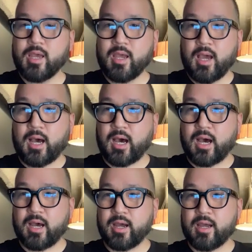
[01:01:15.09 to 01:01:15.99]

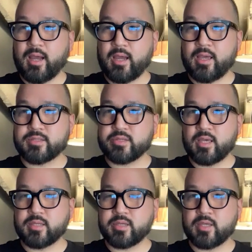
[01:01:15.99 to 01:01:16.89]
Uh, it's,
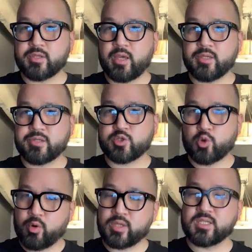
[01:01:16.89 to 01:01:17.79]
it's, it's, it's
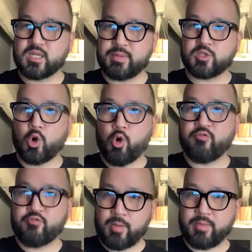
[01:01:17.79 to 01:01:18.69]
stories need to be
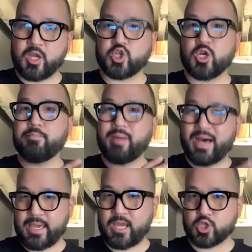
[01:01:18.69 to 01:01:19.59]
told from Asia
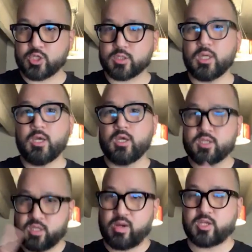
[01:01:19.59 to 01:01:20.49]
by Asians
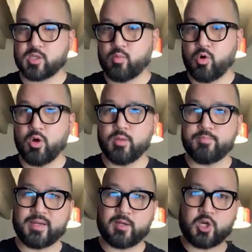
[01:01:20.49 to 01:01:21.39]
to the rest of the world,
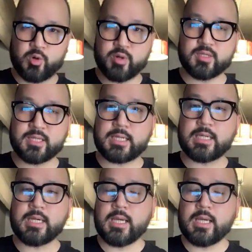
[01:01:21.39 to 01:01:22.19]
but currently